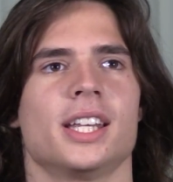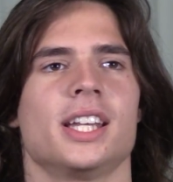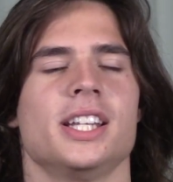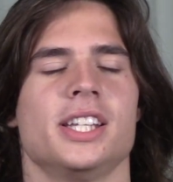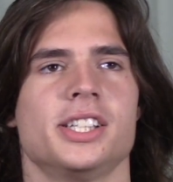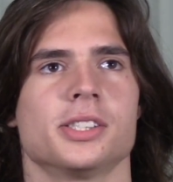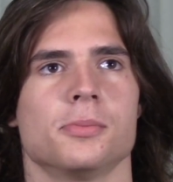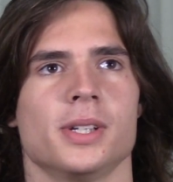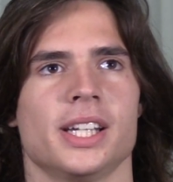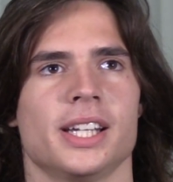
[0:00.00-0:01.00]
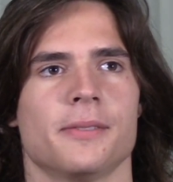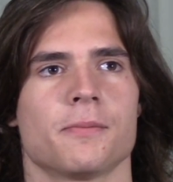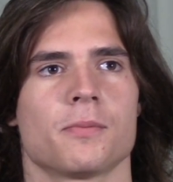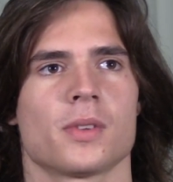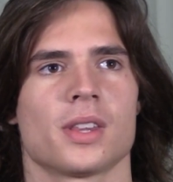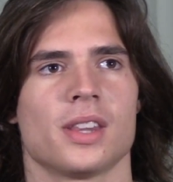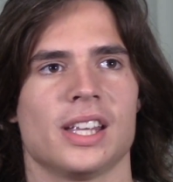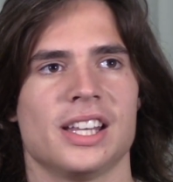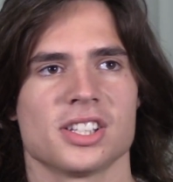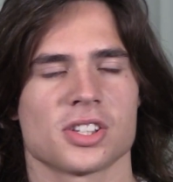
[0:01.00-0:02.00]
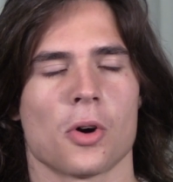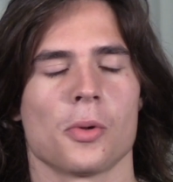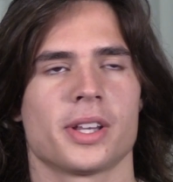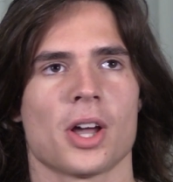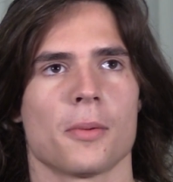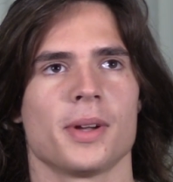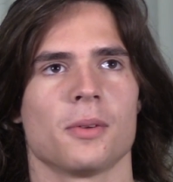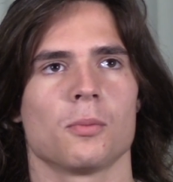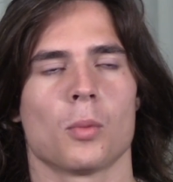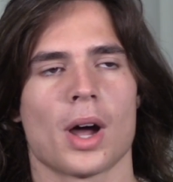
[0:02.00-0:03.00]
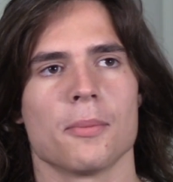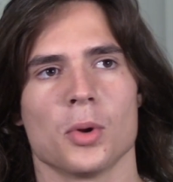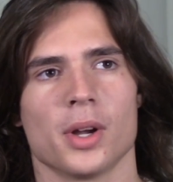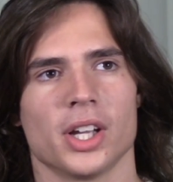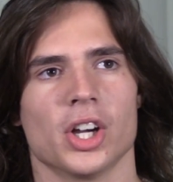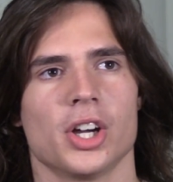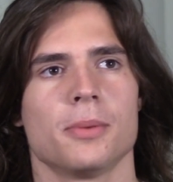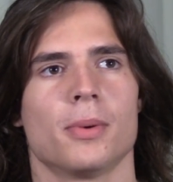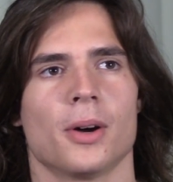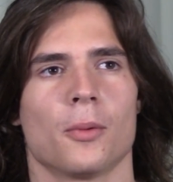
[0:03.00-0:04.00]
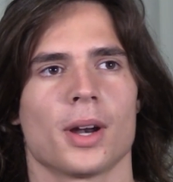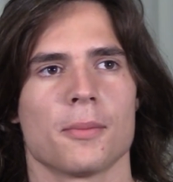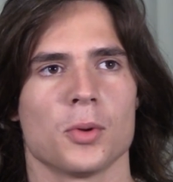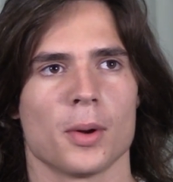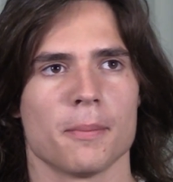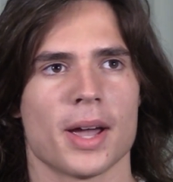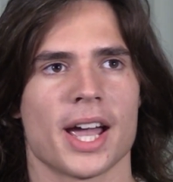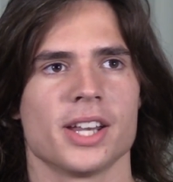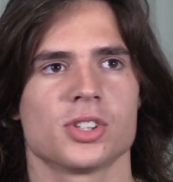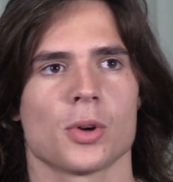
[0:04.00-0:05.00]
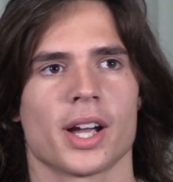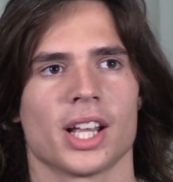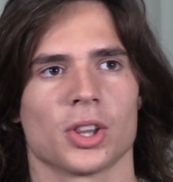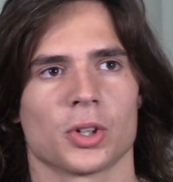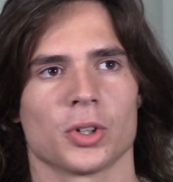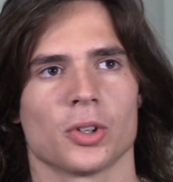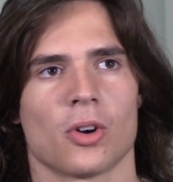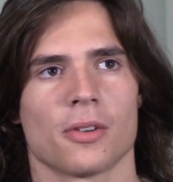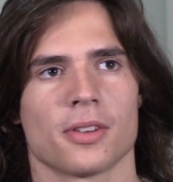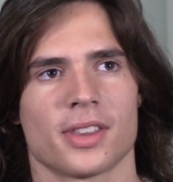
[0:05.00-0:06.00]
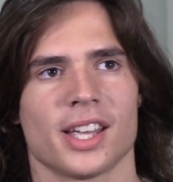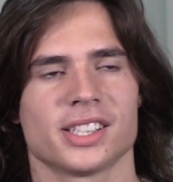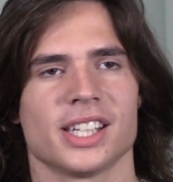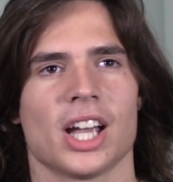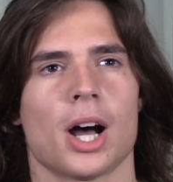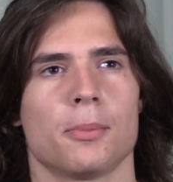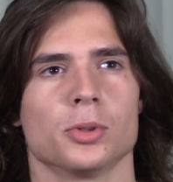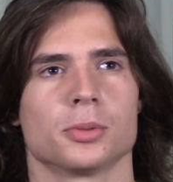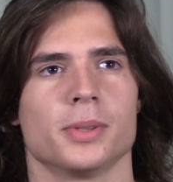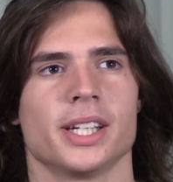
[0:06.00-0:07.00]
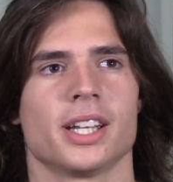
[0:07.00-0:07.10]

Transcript: he teaches me, he doesn't only tell me what I'm doing good, but what I'm doing bad so I can learn off the things, and he humbles me.